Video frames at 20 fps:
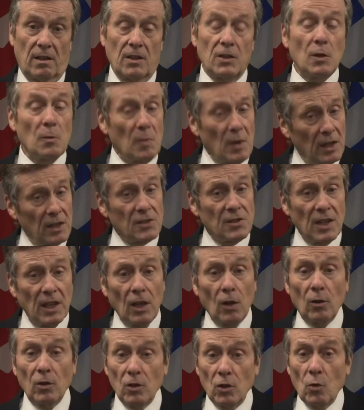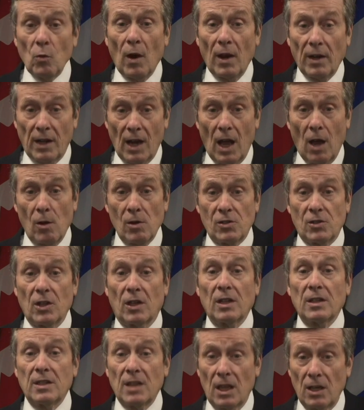The biggest thing you can do right now is to
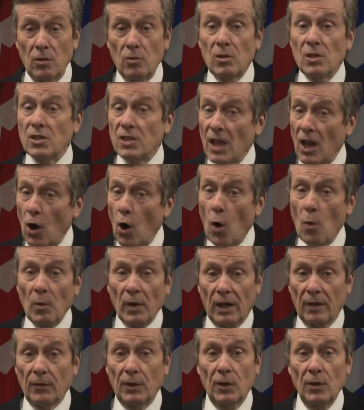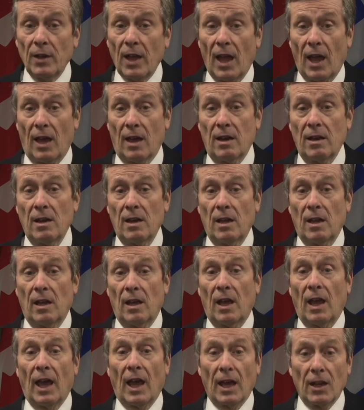continue to stay home whenever you can,
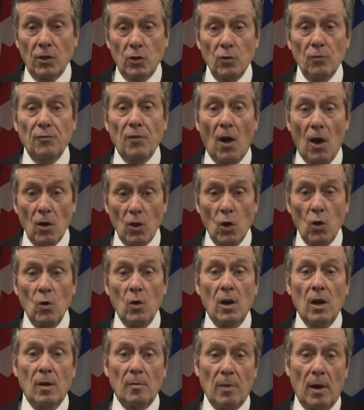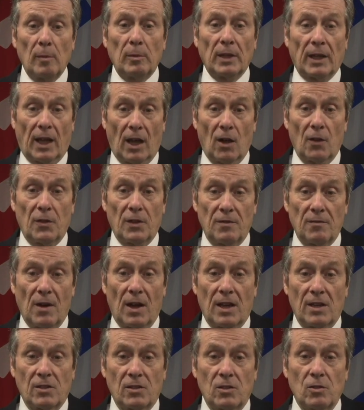and to follow public health
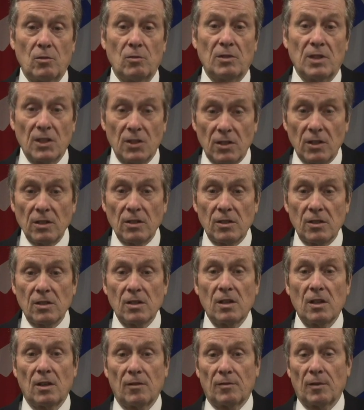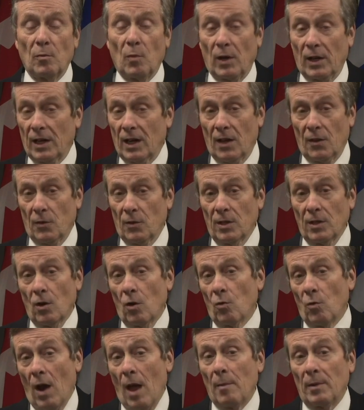advice, to distance from one another. You know,
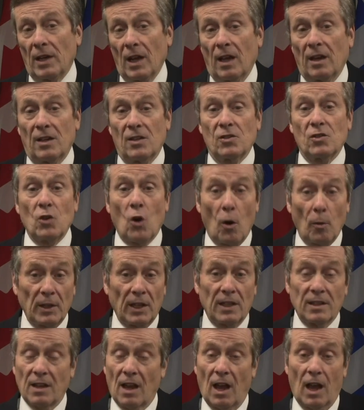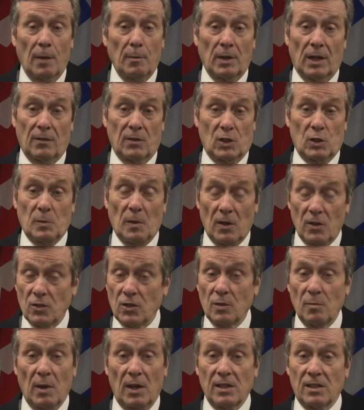Ramadan is normally a time, and I've
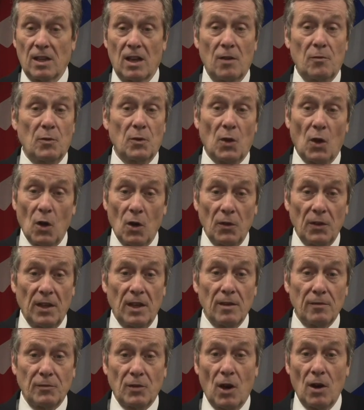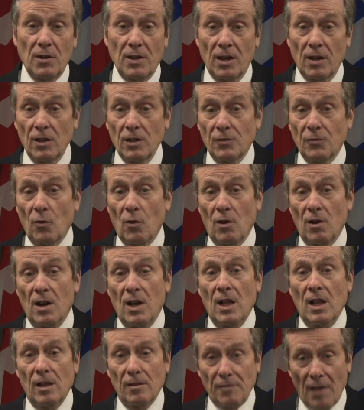experienced it myself with all the iftar dinners, for
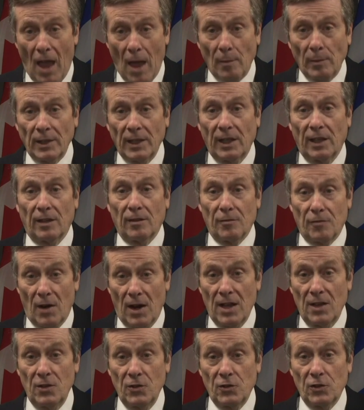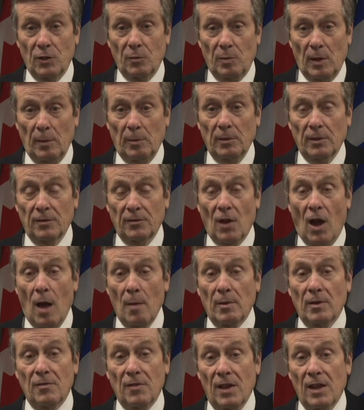family and friends and people of
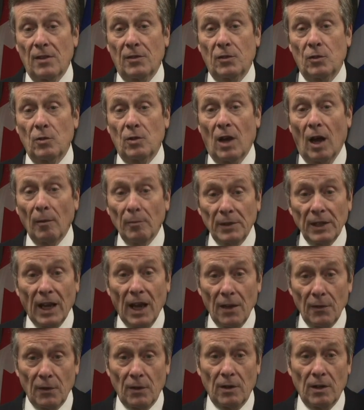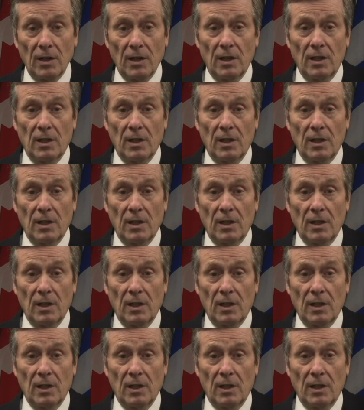common faith to come together